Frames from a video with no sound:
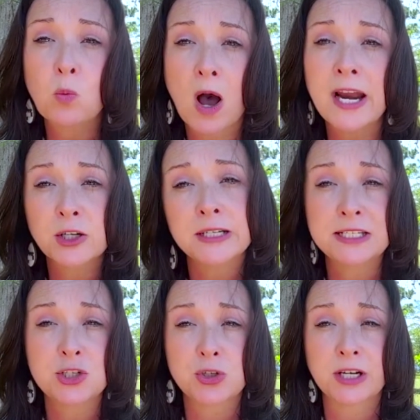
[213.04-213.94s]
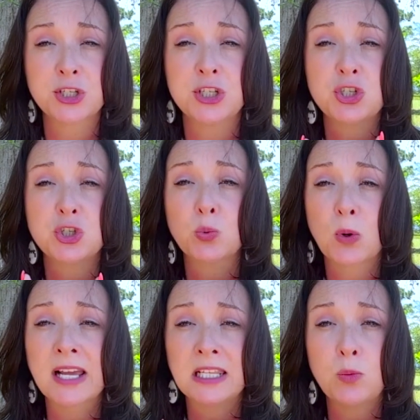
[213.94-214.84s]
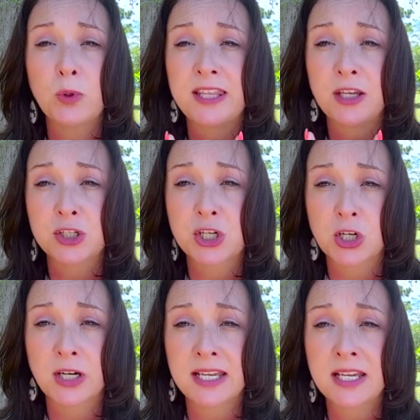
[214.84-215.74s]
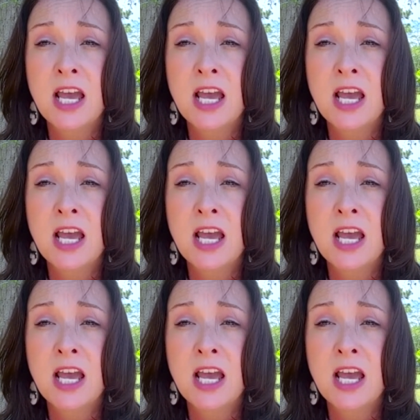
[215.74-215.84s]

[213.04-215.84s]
wiring instructions directly with the attorney.